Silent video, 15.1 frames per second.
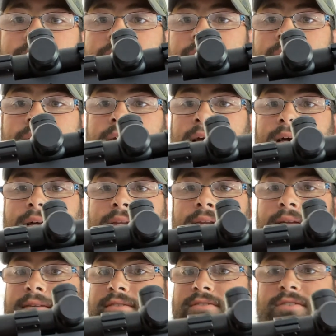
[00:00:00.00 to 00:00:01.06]
and
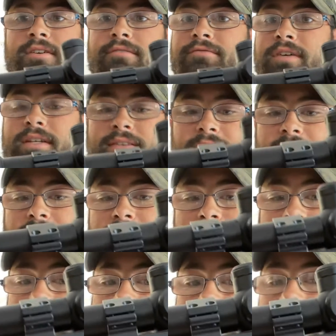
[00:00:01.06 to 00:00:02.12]
stuff like that.
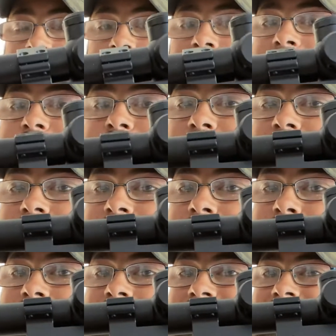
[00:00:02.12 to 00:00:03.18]
And I at first I
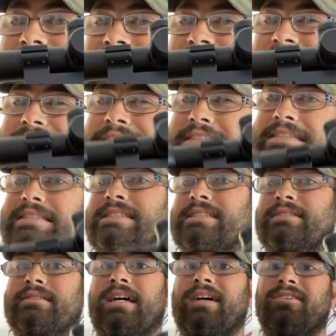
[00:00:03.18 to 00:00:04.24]
was kind of like,
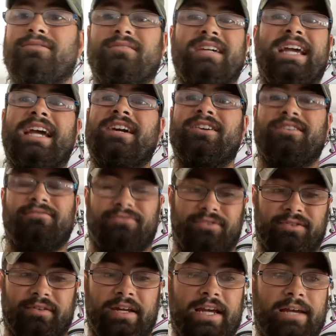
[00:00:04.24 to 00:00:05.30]
I don't care
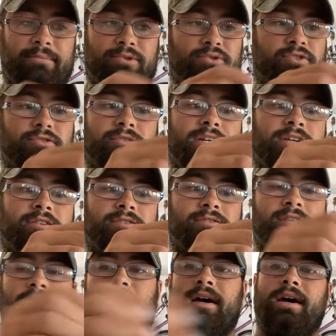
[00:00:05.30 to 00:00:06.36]
for Gamo triggers.
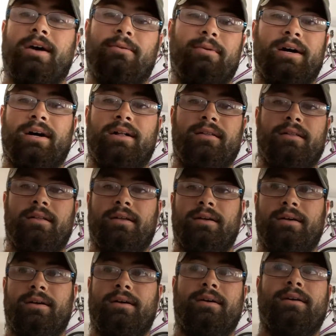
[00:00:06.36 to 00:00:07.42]
Well,
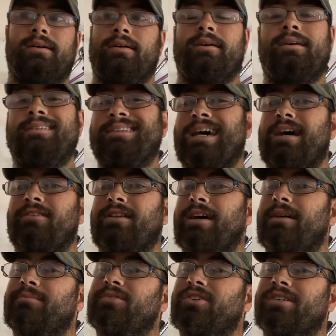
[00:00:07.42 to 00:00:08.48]
now that
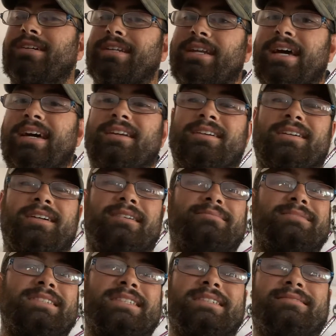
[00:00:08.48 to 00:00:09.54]
I'm looking at it, and I'm
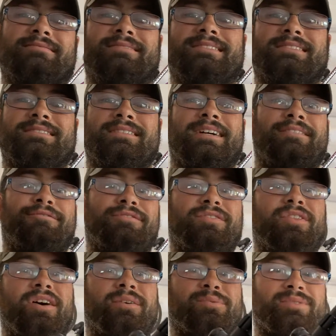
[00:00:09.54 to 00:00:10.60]
like, I
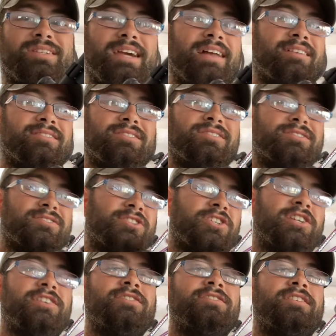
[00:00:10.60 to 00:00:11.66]
thought it was kind of a little
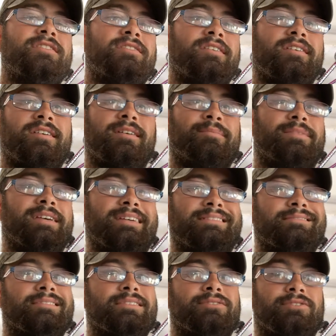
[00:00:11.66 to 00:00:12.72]
cheesy there, and I'm
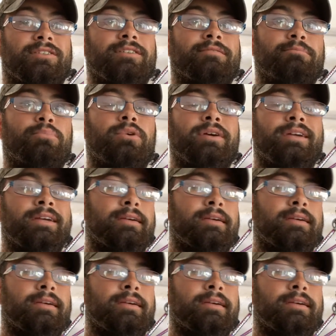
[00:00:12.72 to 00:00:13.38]
thinking it's gonna break.